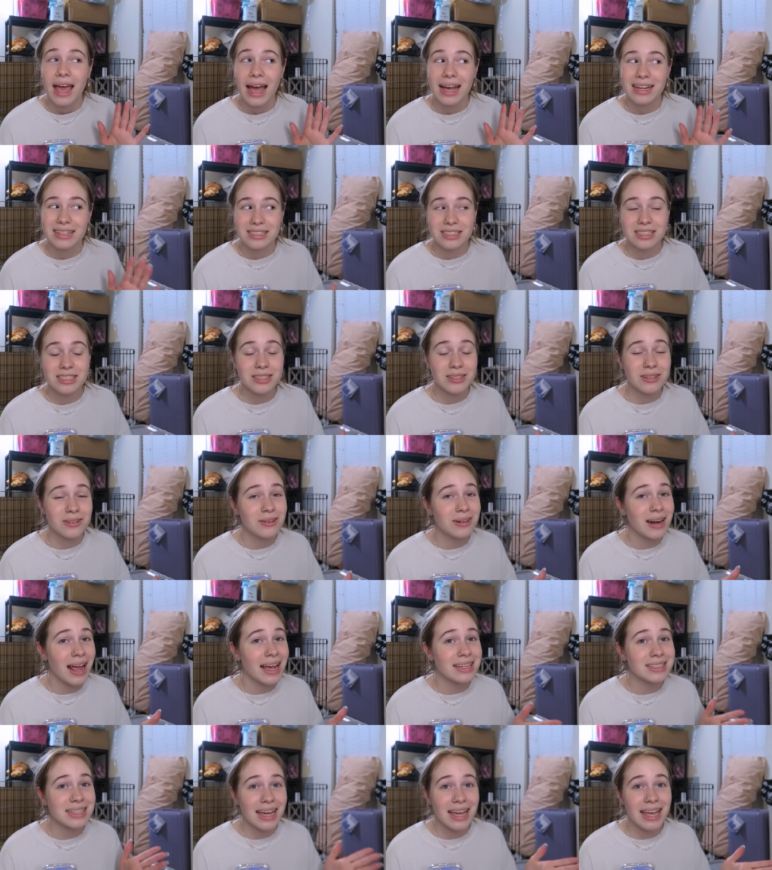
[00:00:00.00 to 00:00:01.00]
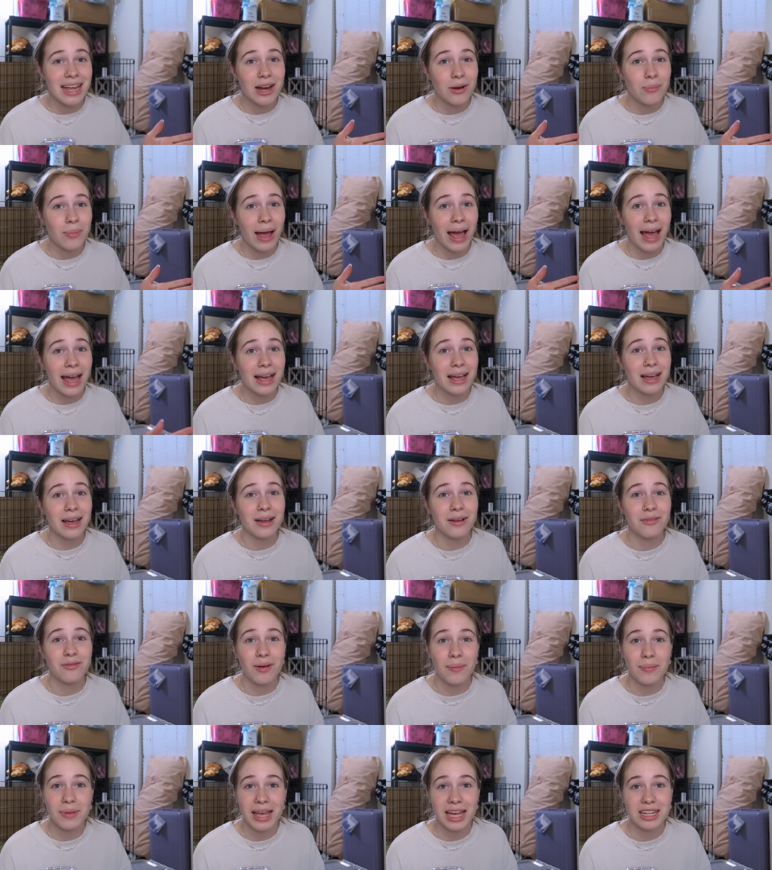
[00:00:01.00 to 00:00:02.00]
as soon as I hear back
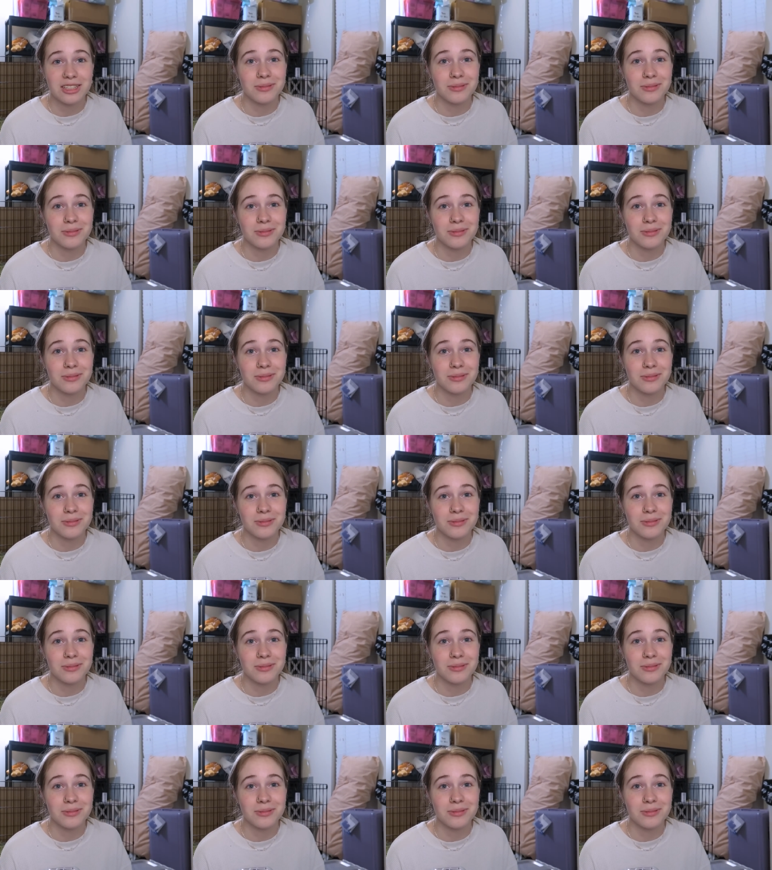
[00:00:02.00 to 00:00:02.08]
from the